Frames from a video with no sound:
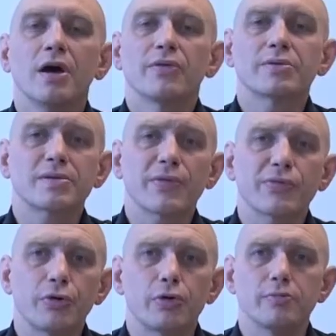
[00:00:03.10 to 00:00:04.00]
This is the
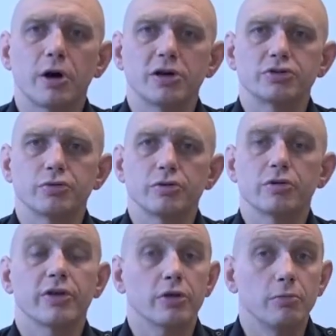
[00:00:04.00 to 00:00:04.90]
third module
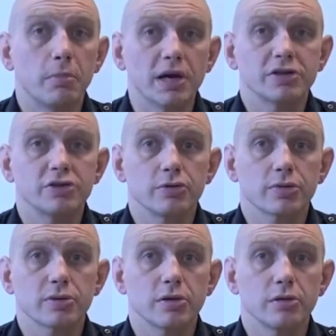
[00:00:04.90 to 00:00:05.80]
that you might
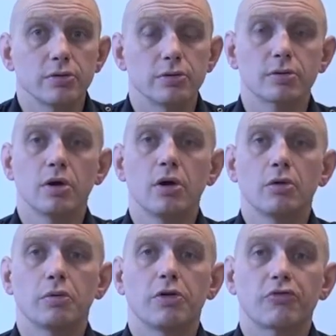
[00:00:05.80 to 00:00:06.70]
choose to use
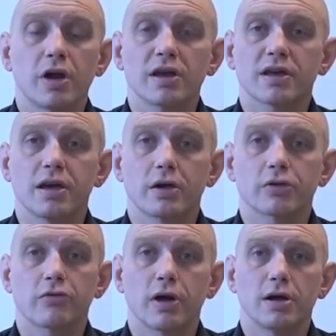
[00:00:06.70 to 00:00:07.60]
when you're trying to
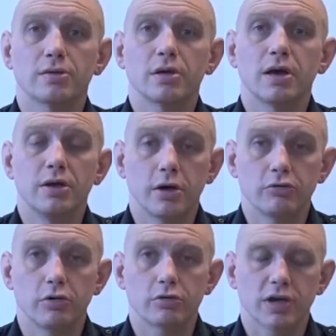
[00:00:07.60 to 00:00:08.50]
characterize an
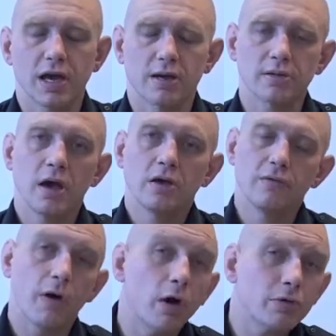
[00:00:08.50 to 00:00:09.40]
unknown gas.
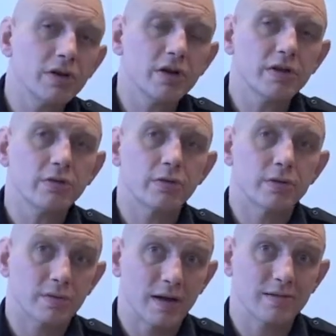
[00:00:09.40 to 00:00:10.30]
You've already done your
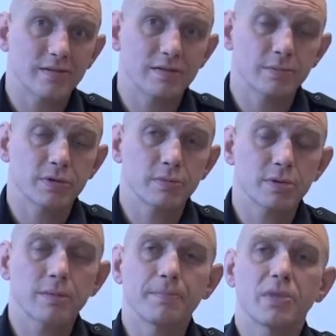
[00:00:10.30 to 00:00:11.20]
signs and
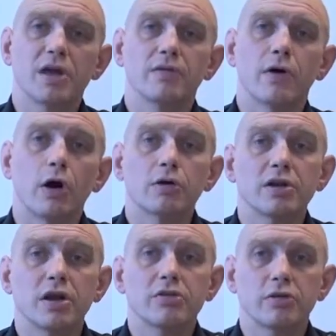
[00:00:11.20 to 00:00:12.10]
symptoms, and you've already
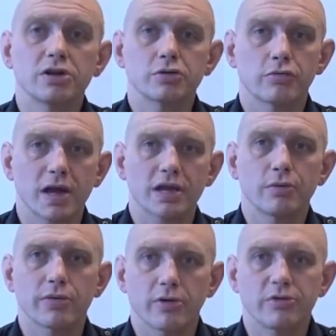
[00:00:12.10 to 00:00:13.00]
done your initial recce
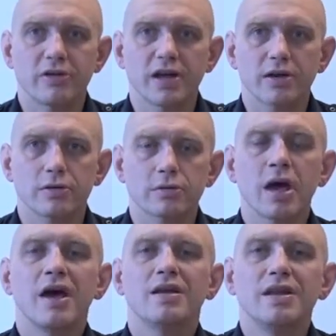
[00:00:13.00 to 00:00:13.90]
with all your detectors.
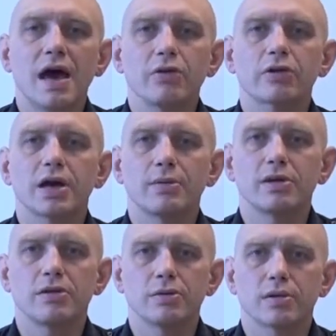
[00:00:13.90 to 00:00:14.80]
Now you're coming
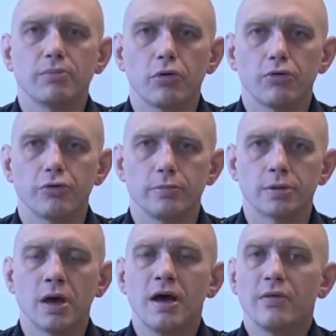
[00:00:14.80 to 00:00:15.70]
to use the pull tubes.
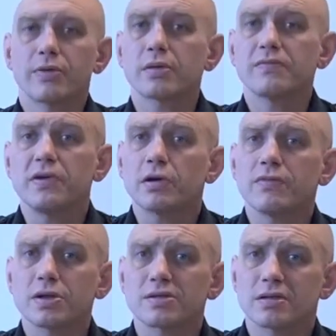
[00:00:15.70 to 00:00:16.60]
This is very,
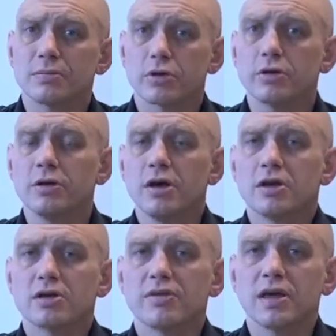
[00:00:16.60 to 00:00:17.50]
very similar
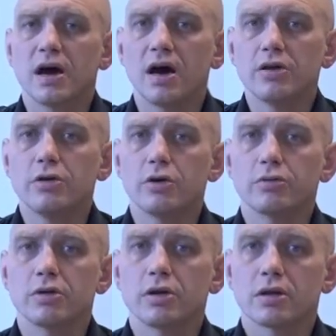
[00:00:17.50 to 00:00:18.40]
to the
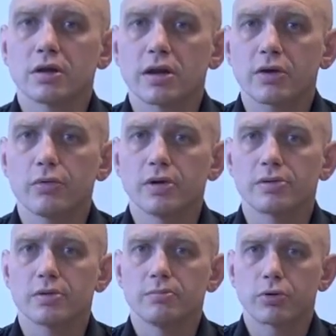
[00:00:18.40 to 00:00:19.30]
unknown
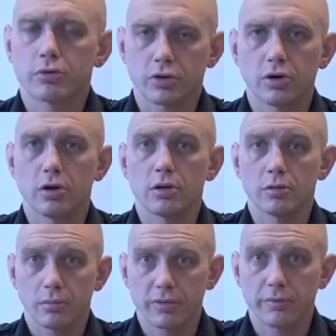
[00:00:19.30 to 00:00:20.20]
liquids
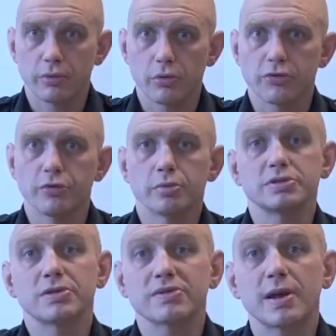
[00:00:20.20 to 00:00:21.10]
protocol with the pull tubes,
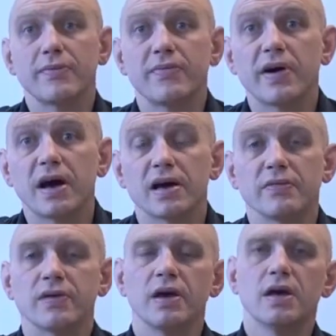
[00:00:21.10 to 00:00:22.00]
which is step
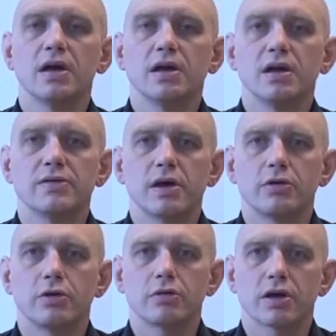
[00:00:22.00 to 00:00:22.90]
5 in the
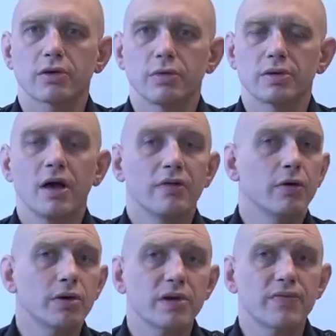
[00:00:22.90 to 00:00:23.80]
unknown liquids. The
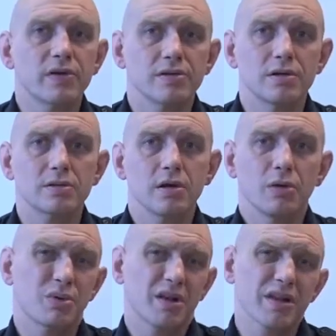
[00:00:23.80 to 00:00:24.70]
only difference is
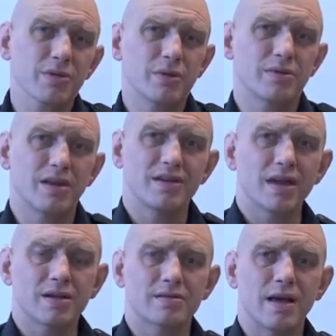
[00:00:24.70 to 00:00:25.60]
with the liquids, you can
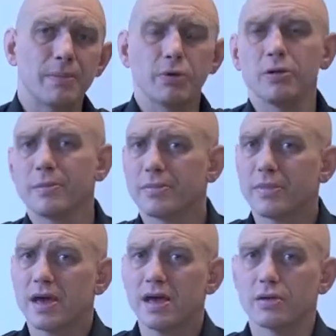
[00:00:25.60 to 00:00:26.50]
take a sample
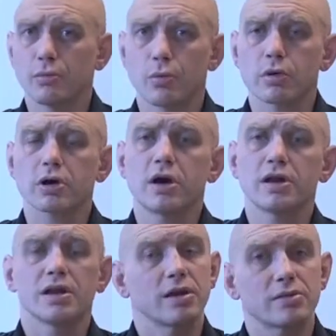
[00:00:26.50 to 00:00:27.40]
and work on
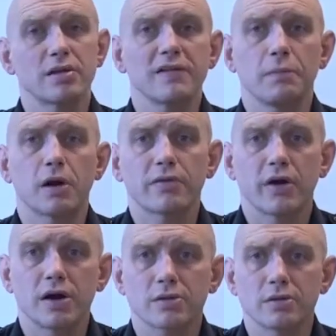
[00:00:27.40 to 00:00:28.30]
it in a safe part of the
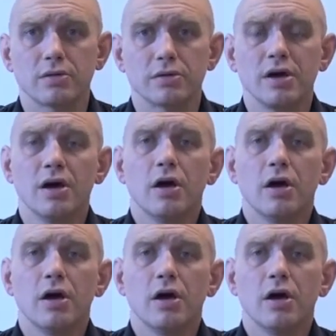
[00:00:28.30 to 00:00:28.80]
hot zone.